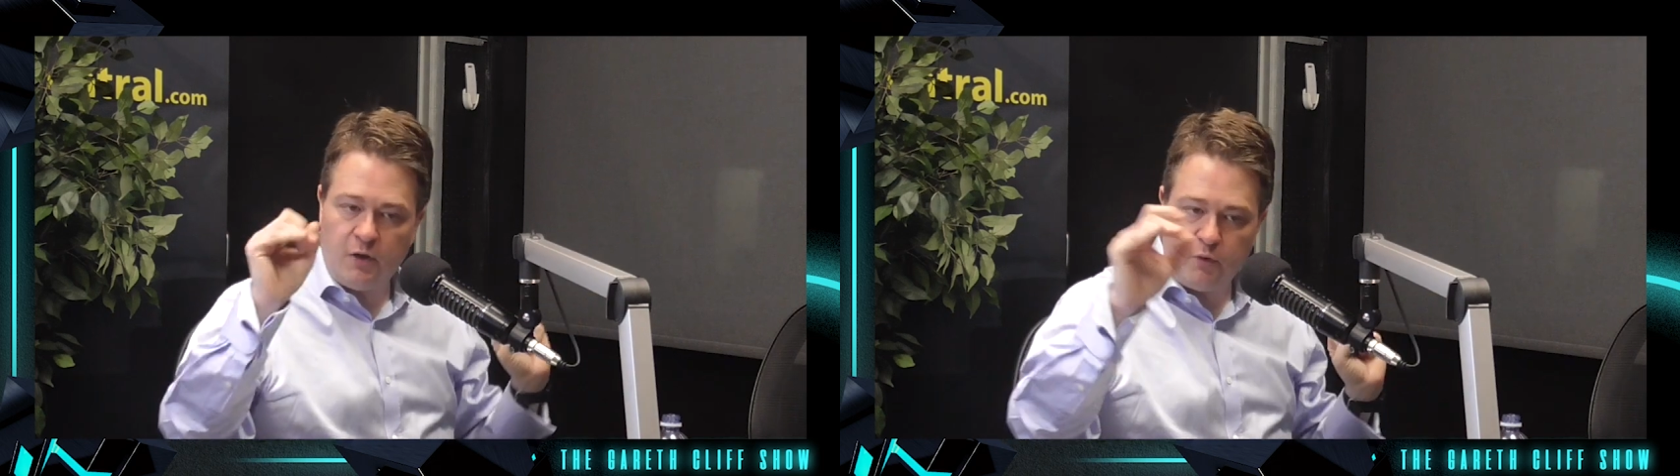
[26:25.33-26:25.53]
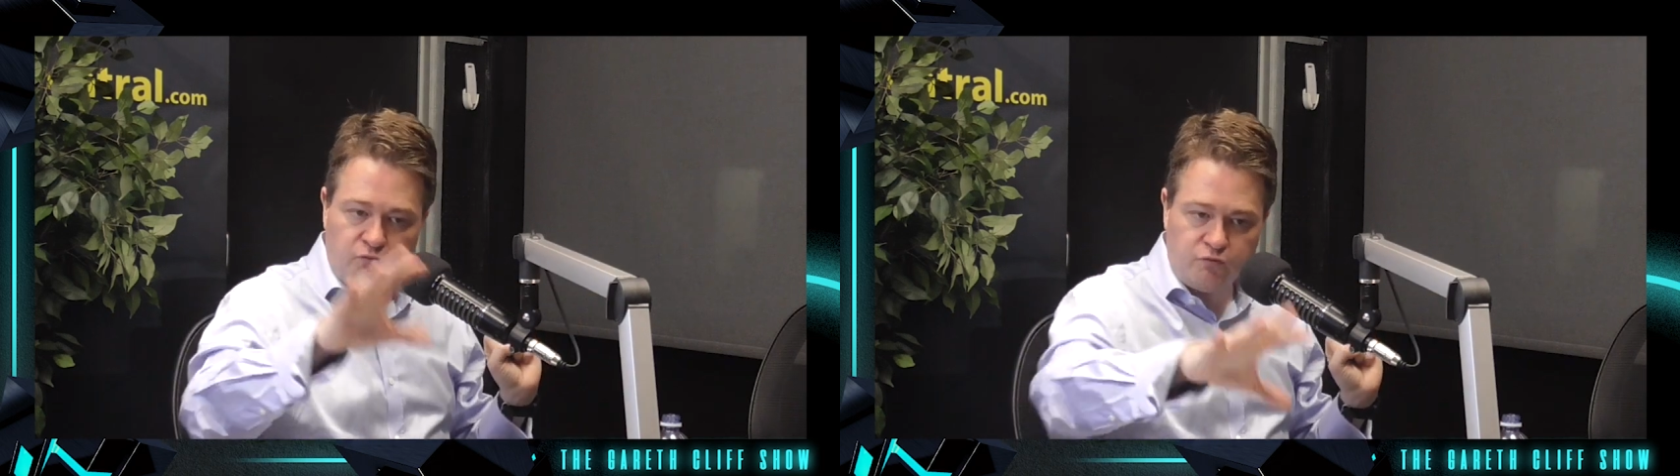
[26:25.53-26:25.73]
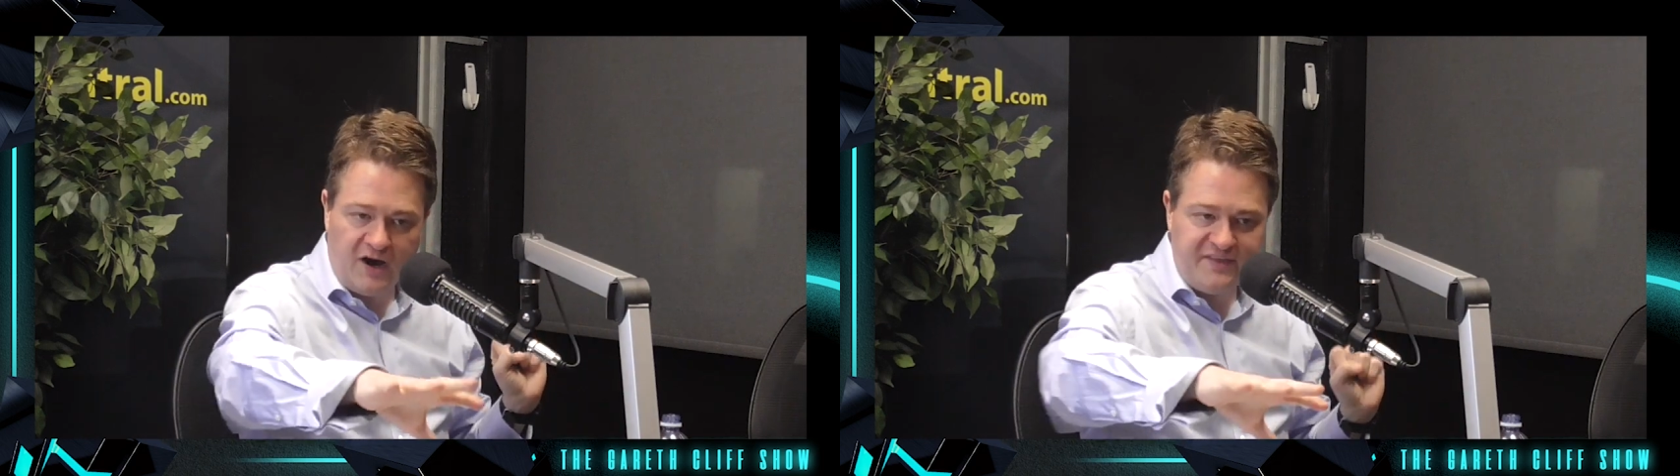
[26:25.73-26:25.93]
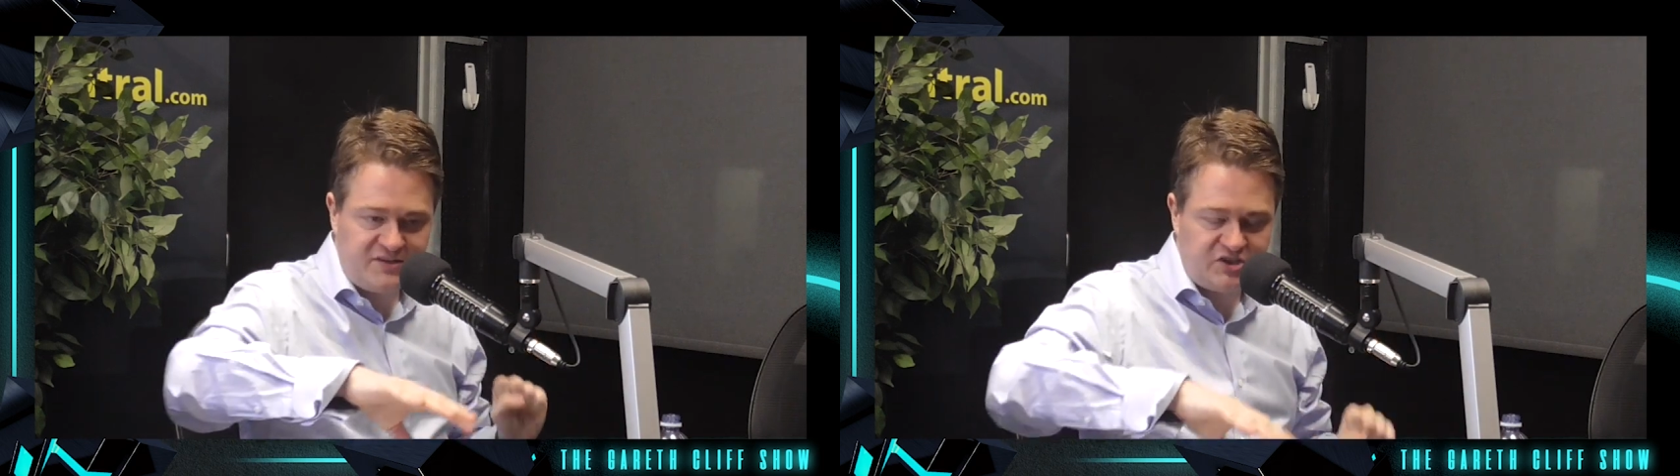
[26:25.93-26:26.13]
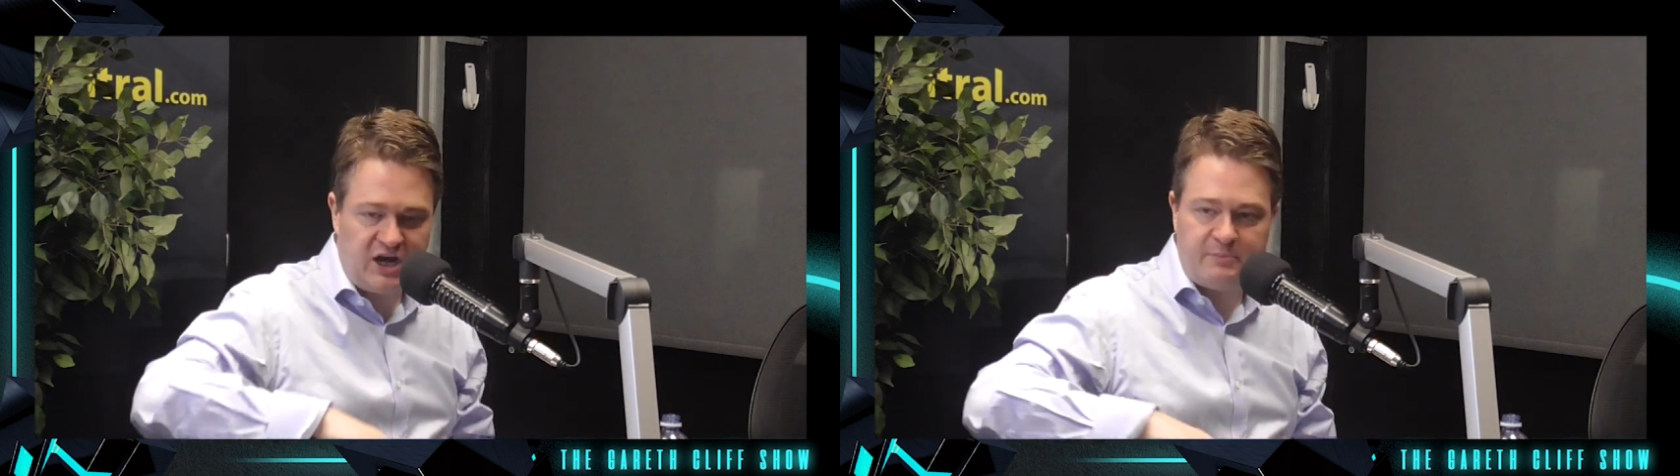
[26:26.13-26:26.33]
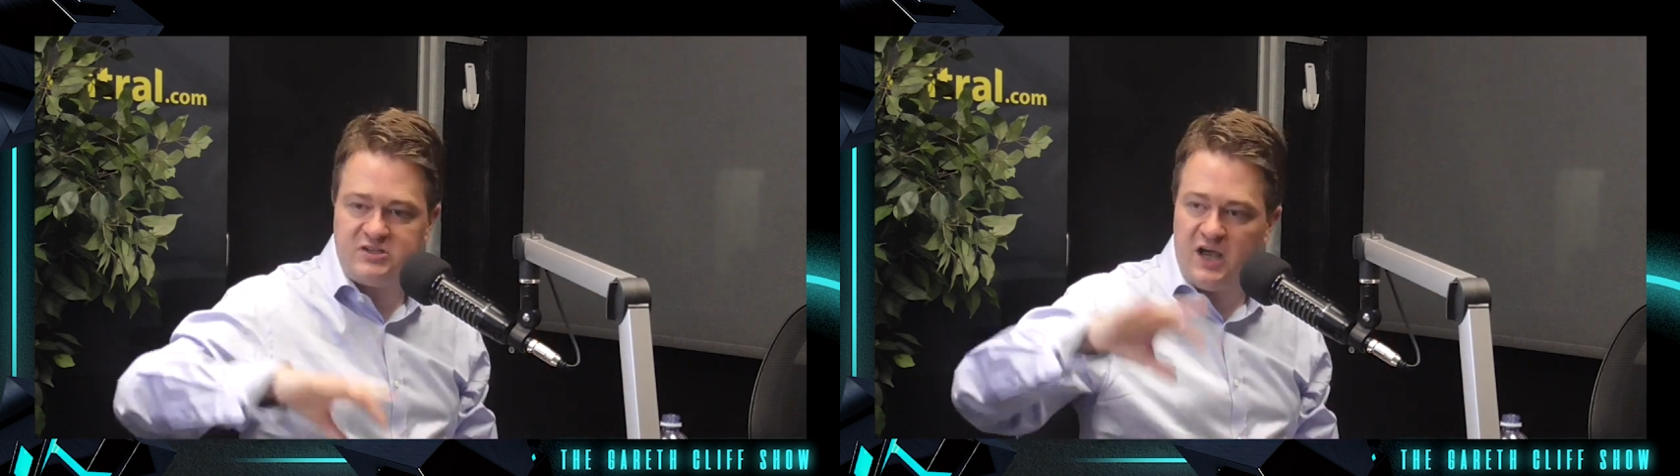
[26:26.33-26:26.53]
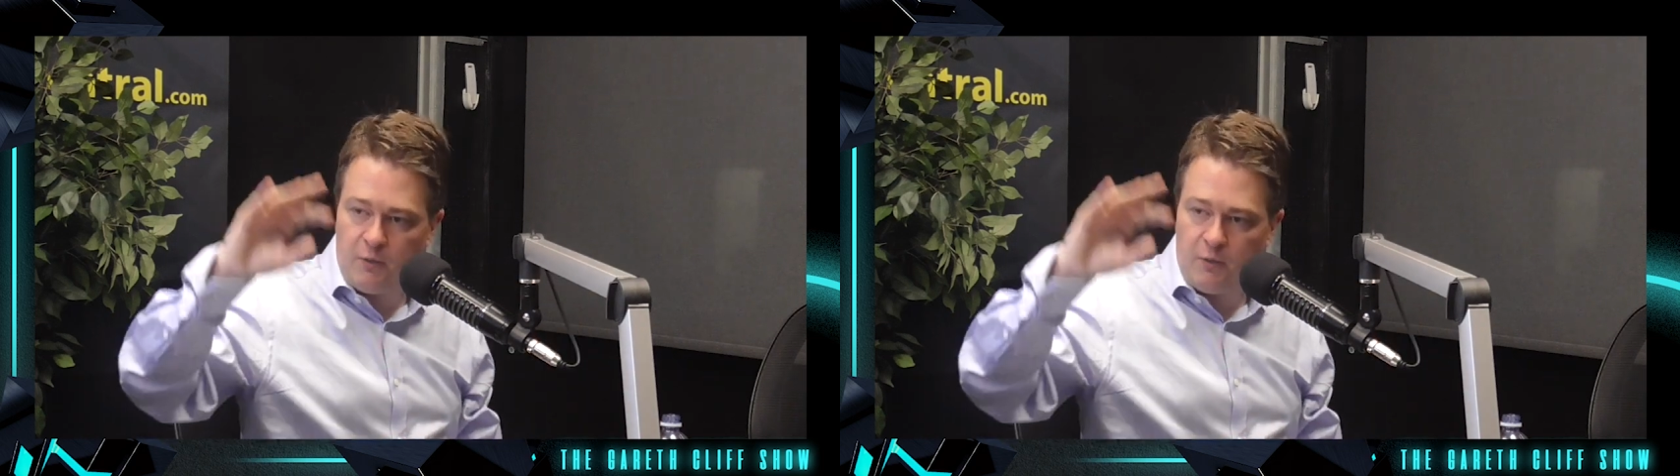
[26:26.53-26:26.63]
I want to write this chapter.